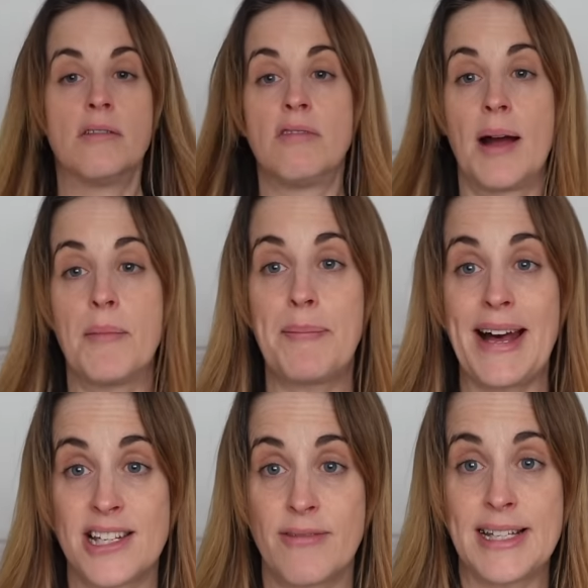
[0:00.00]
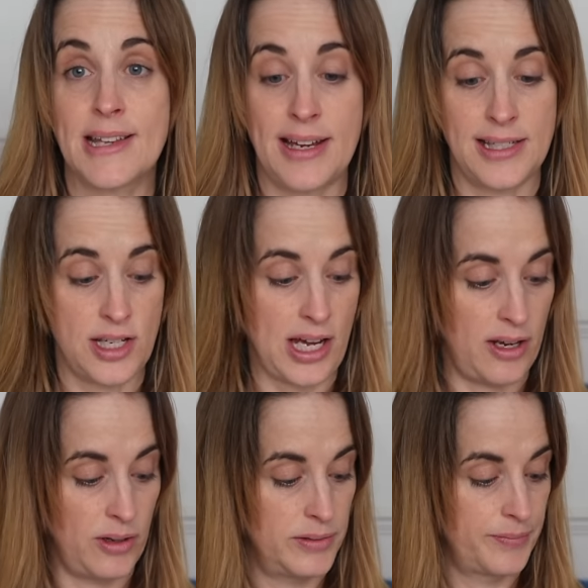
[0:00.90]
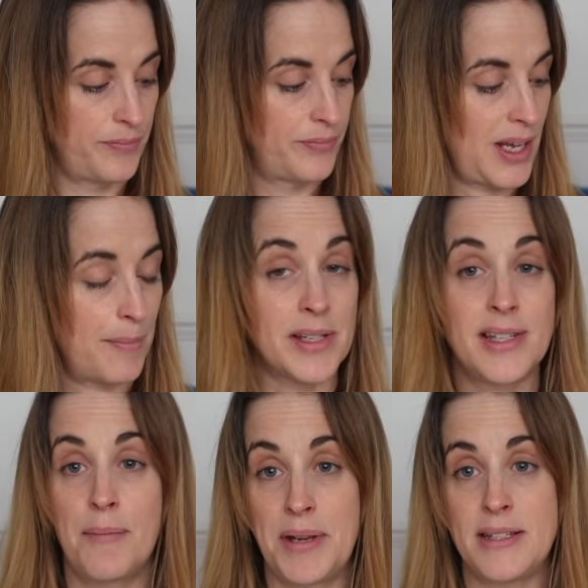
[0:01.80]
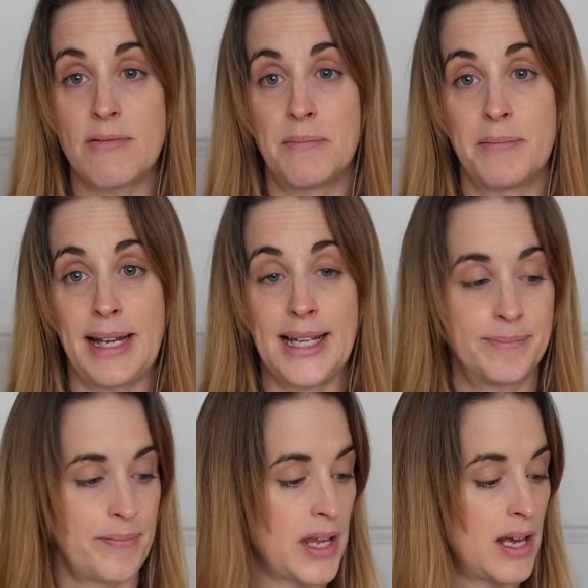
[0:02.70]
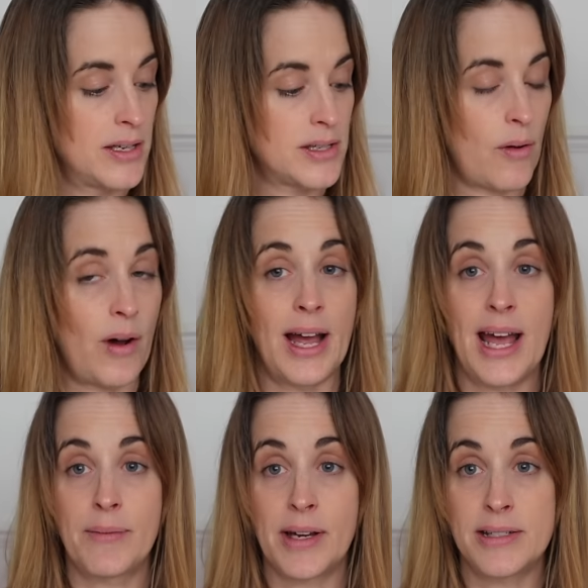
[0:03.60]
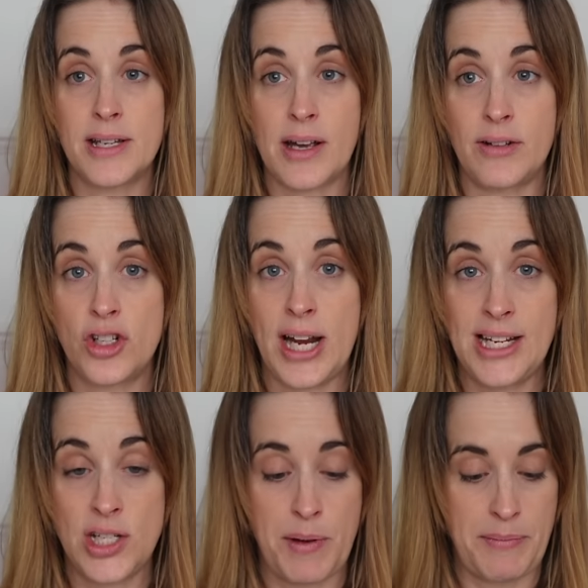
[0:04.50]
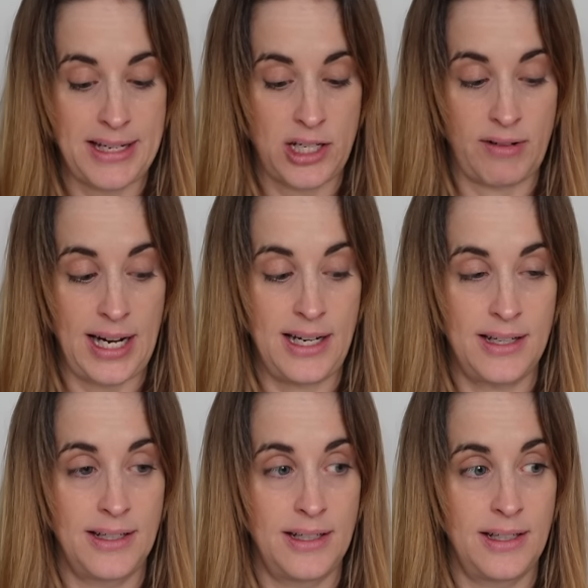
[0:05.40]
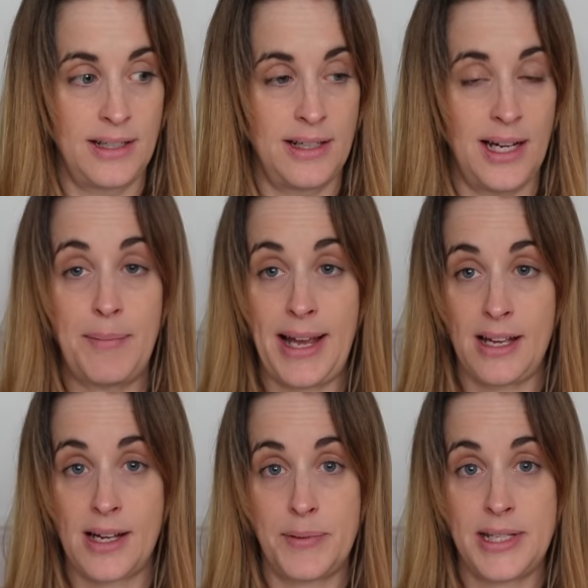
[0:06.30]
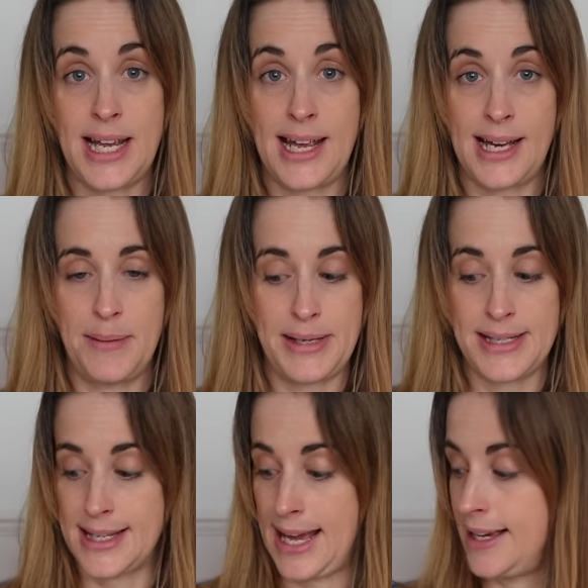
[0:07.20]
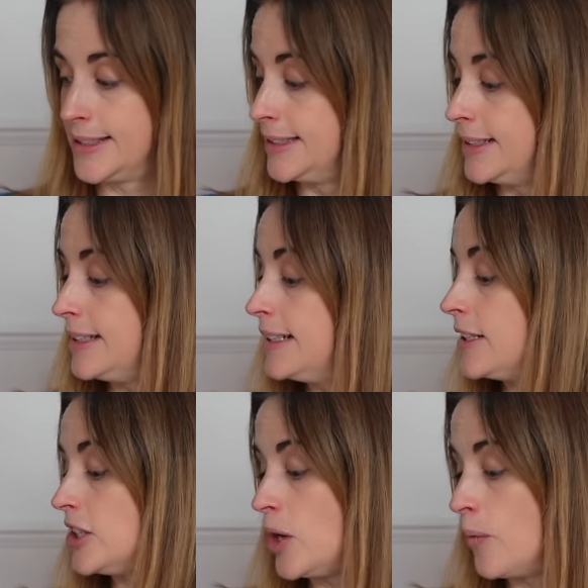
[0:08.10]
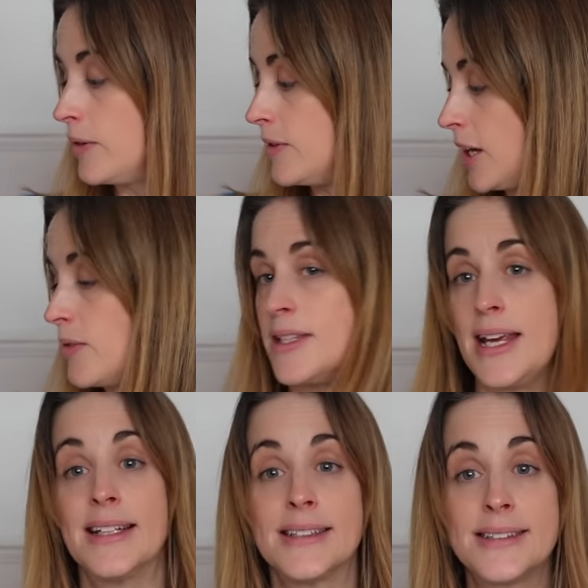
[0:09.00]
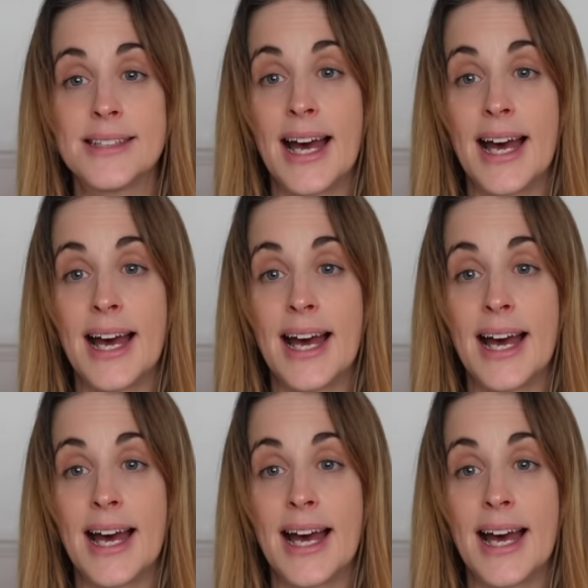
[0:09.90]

Right, my battery's going to go and my tummy's rumbling. So I am going to go and change my battery and make a cup of tea and get a biscuit. You won't notice.